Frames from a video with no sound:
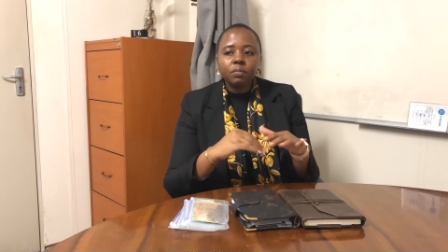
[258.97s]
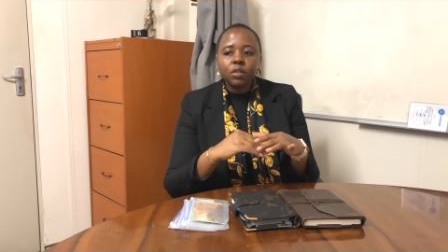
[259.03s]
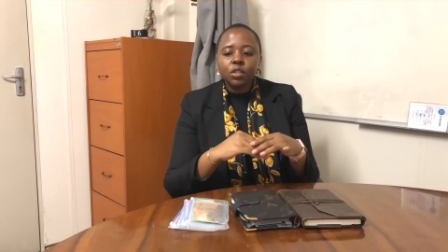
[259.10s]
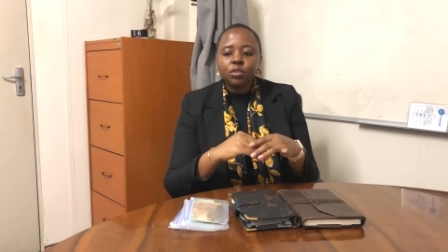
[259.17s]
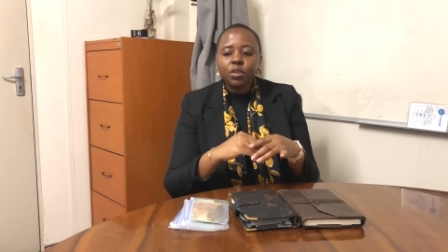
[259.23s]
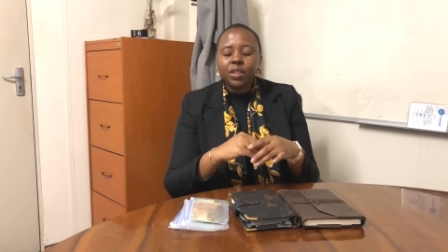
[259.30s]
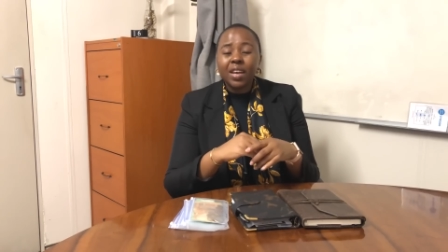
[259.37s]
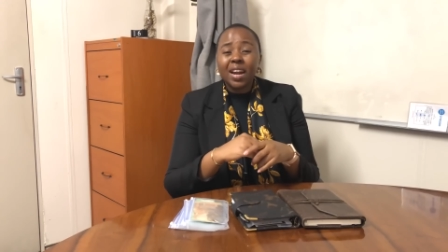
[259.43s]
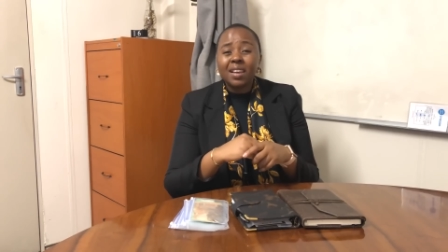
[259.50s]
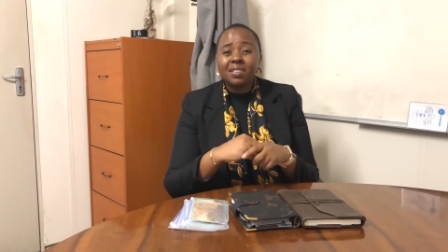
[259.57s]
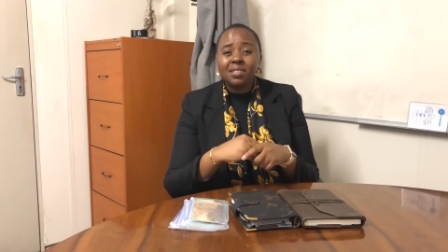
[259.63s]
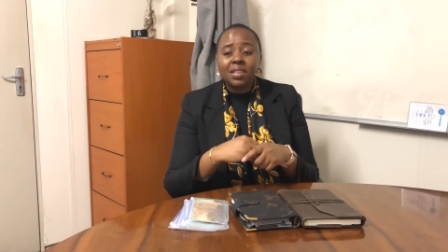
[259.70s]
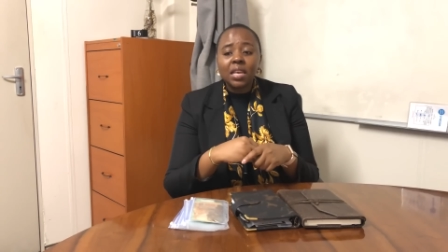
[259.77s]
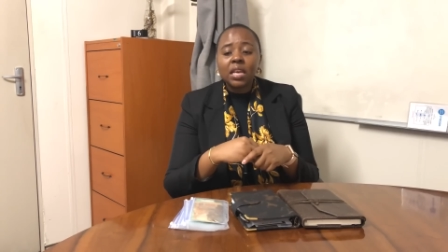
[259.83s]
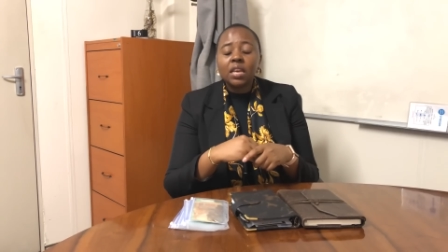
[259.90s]
so that I
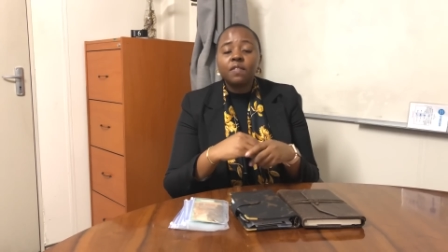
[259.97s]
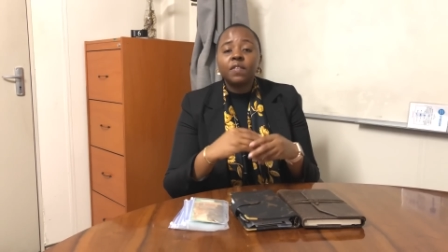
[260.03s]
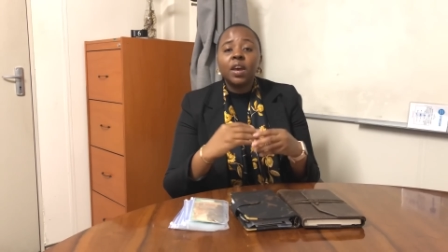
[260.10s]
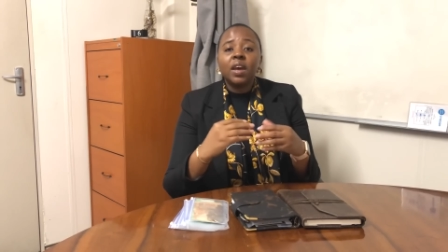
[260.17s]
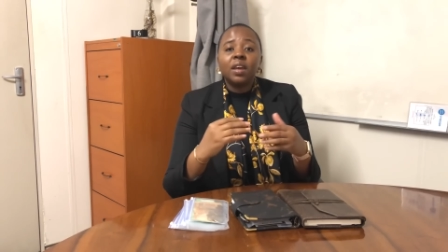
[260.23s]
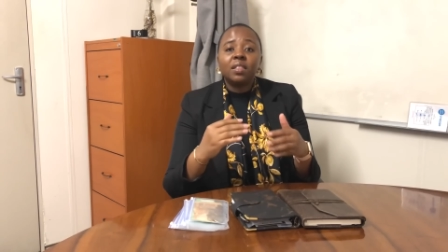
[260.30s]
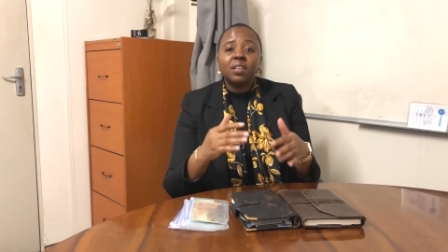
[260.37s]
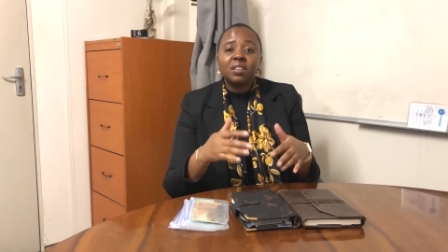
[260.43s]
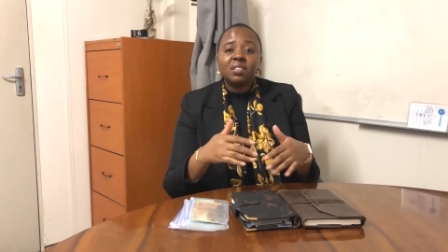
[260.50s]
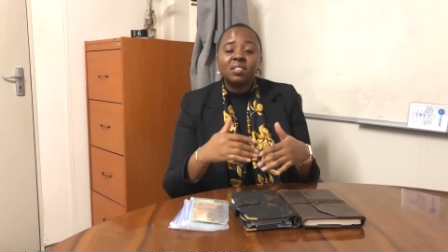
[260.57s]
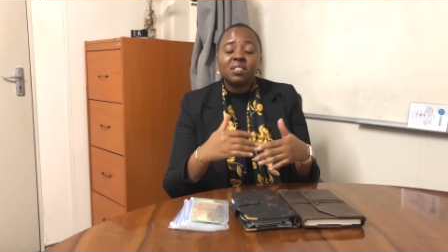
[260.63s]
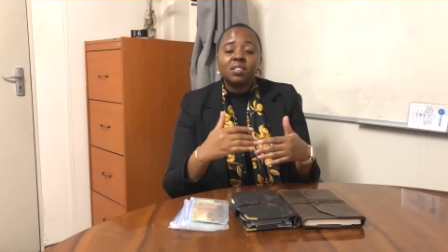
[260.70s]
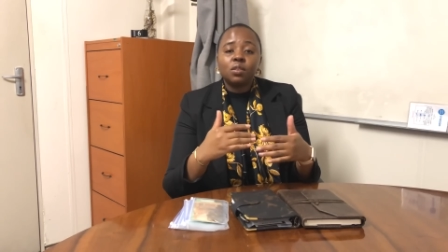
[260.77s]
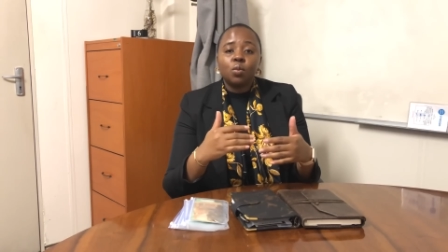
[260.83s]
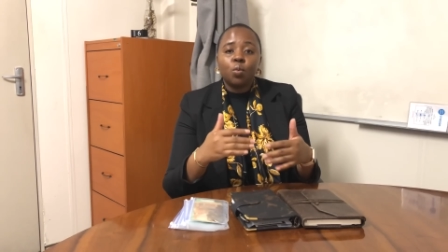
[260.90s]
see if this is
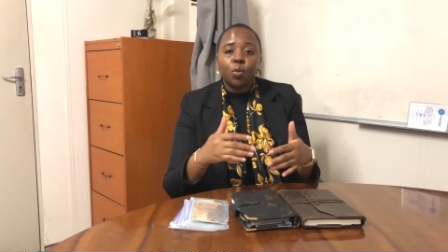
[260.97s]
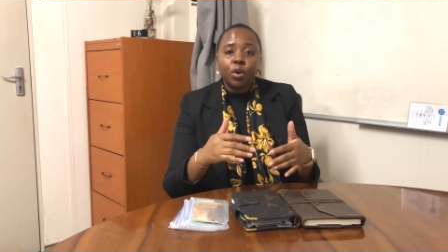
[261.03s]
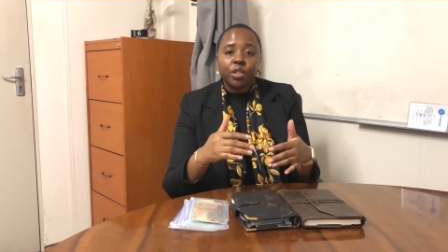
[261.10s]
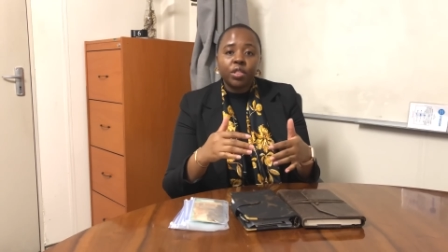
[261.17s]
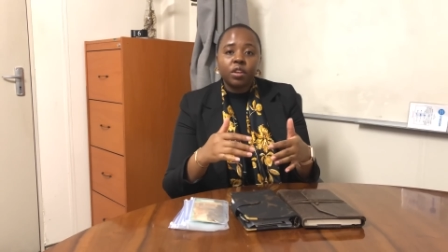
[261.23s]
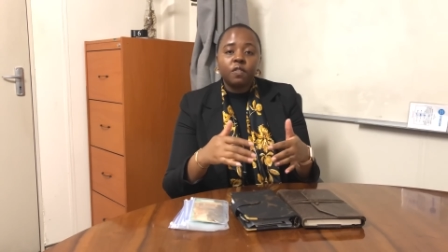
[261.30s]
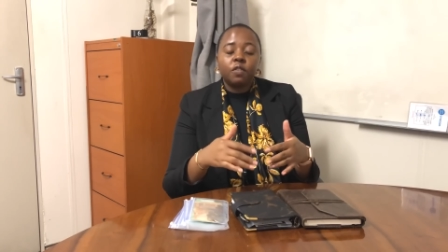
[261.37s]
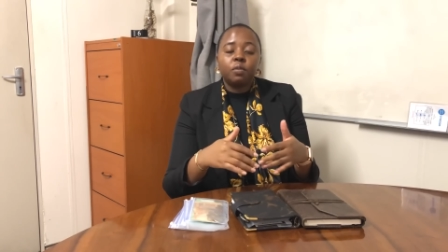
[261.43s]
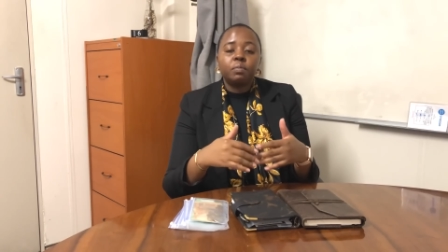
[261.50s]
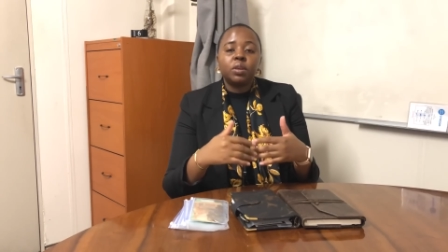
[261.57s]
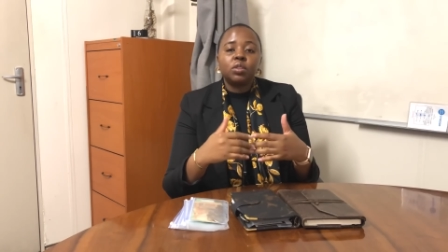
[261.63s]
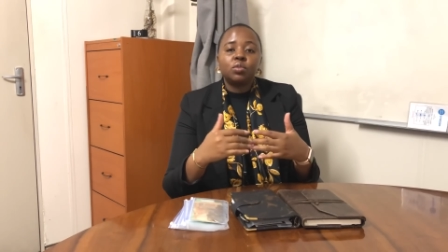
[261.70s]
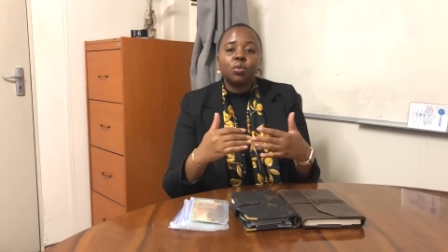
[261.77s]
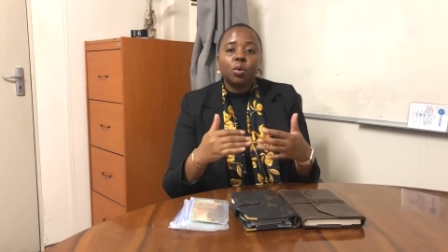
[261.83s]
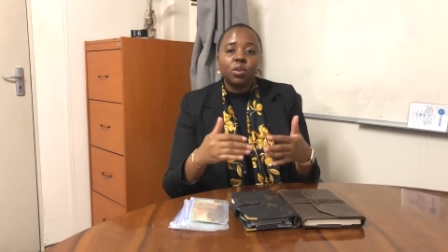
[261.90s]
still worth it for me
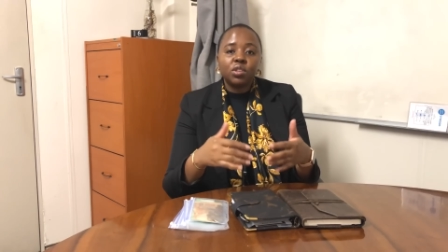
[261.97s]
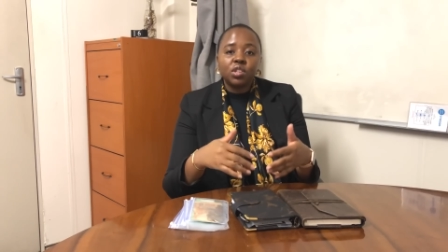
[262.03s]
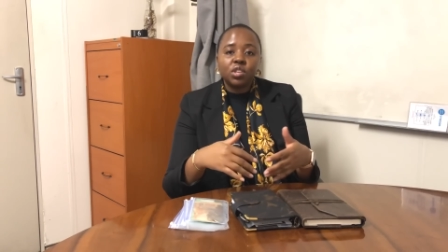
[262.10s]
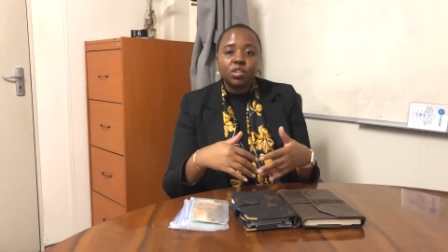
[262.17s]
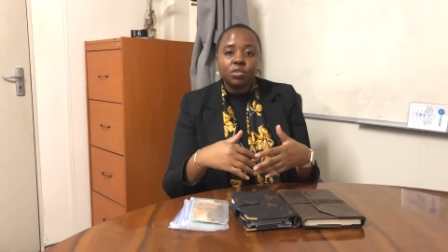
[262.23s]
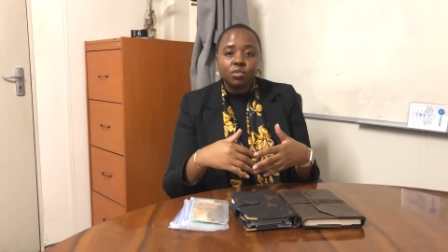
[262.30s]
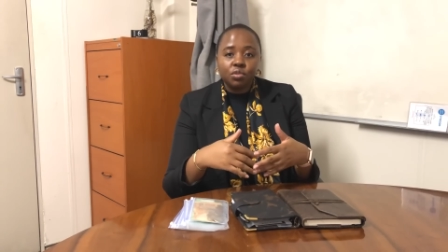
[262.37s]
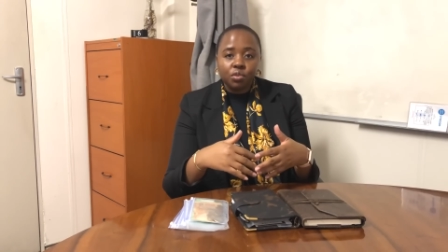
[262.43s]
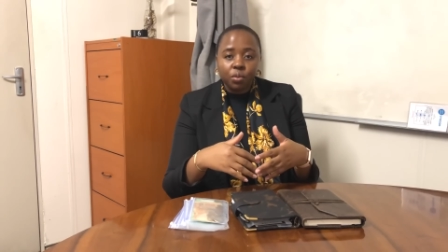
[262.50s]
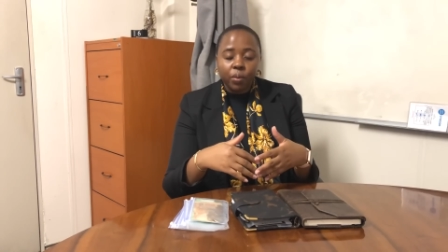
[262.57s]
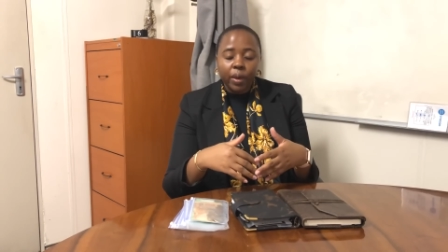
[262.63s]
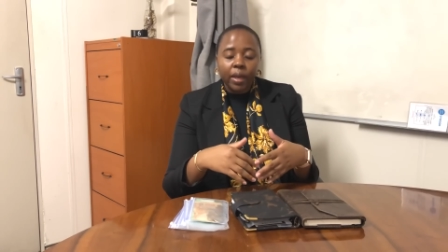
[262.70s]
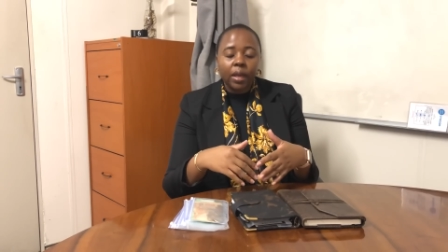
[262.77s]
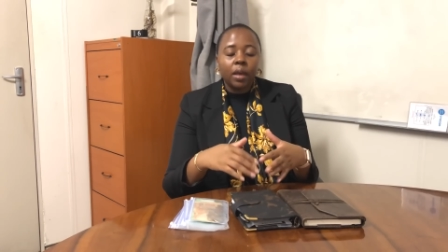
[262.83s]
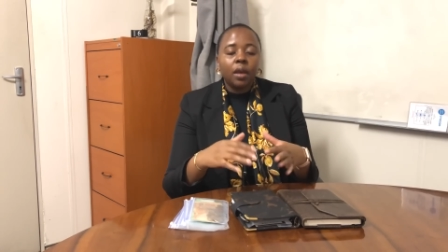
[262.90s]
to continue
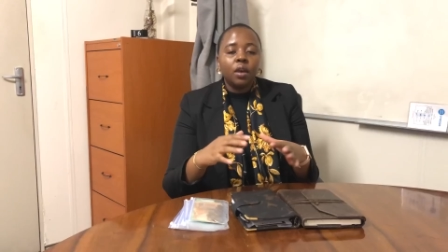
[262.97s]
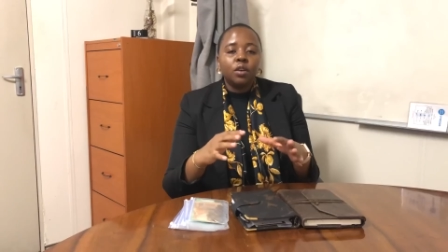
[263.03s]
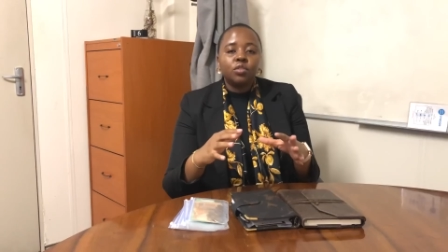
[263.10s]
doing.